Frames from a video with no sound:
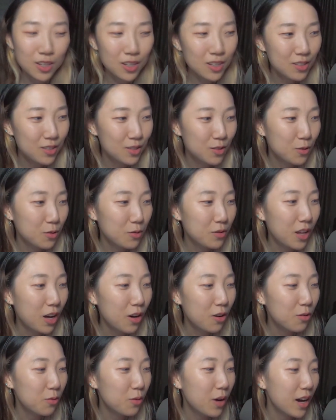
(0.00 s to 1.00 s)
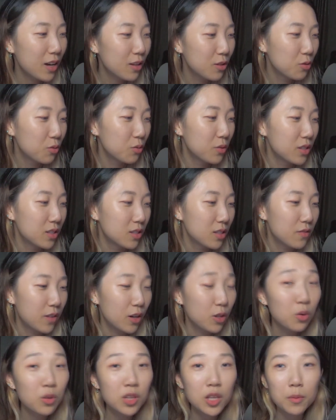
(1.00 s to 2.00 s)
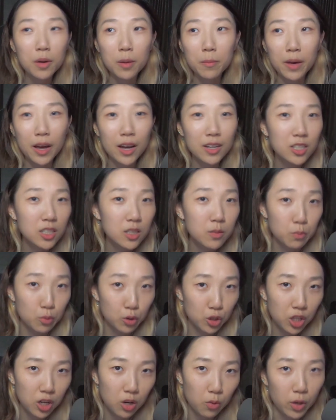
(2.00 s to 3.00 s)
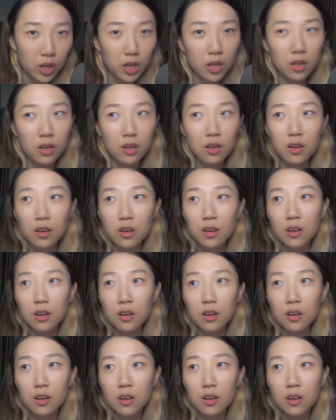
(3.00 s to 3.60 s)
me. So now what I do is, if I don't need my mic, I just push it away.